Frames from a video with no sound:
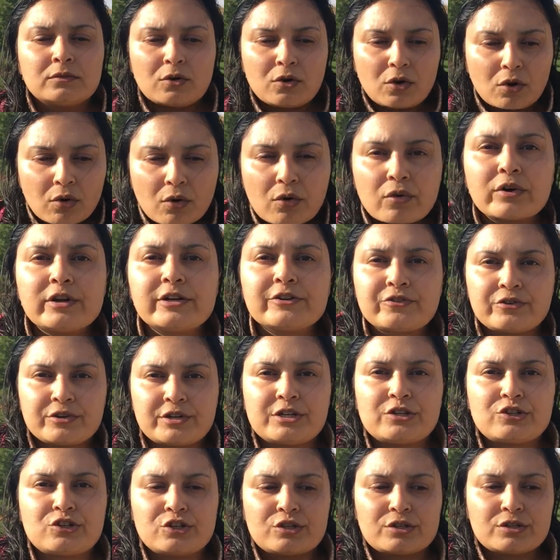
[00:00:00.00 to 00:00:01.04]
oral
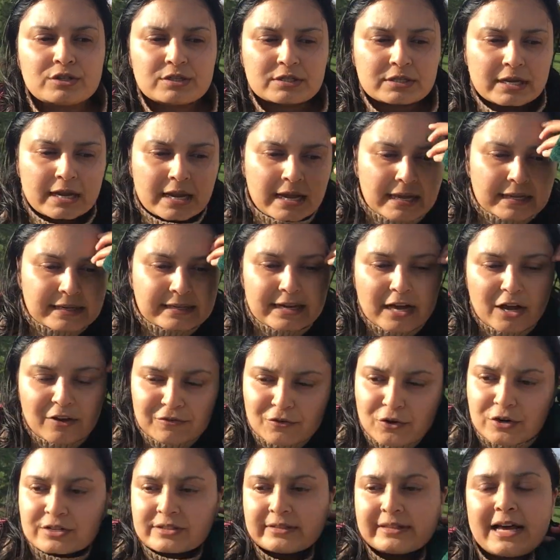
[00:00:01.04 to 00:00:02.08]
traditions. Now, of
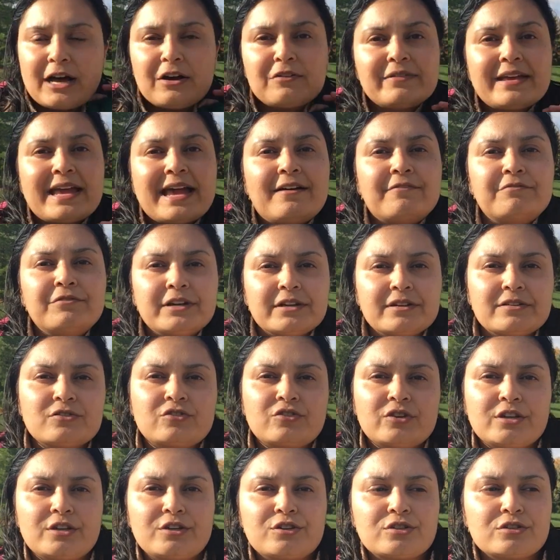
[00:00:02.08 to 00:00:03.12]
course, now we have written
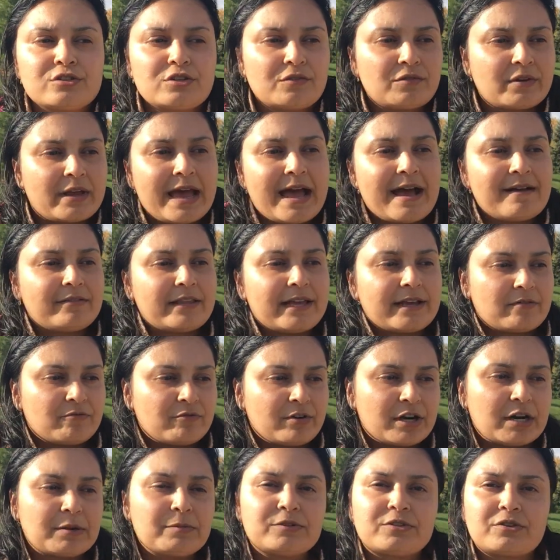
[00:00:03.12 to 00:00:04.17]
tradition, so we have like,
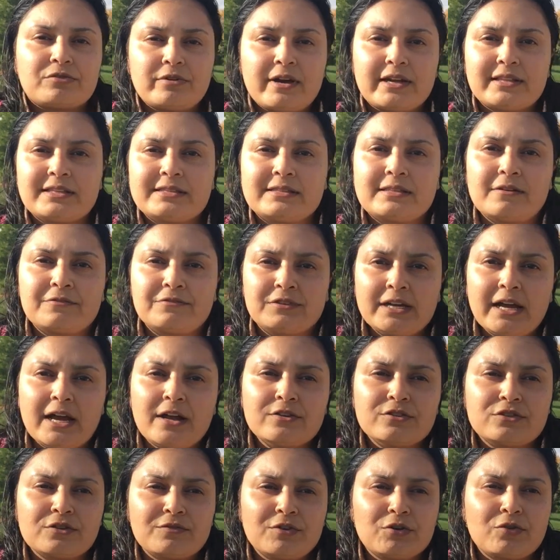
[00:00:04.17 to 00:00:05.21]
we're able to write stuff
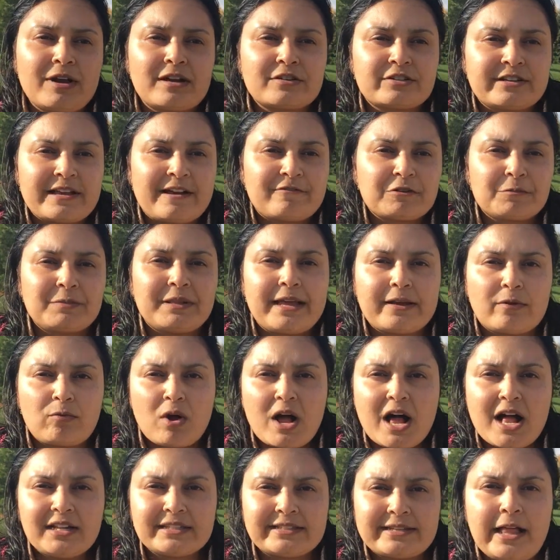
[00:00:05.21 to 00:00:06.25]
down, so we don't actually have to be like,
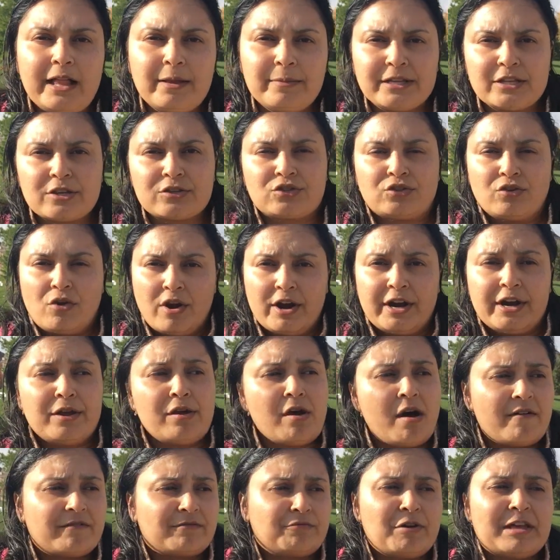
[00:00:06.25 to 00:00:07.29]
well, tell me the story
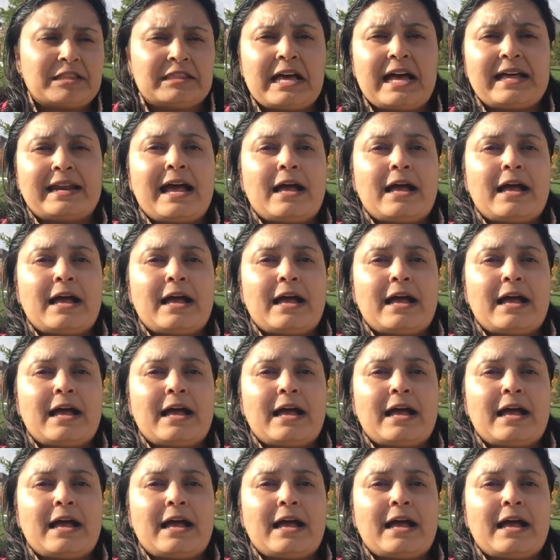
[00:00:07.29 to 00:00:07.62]
of when that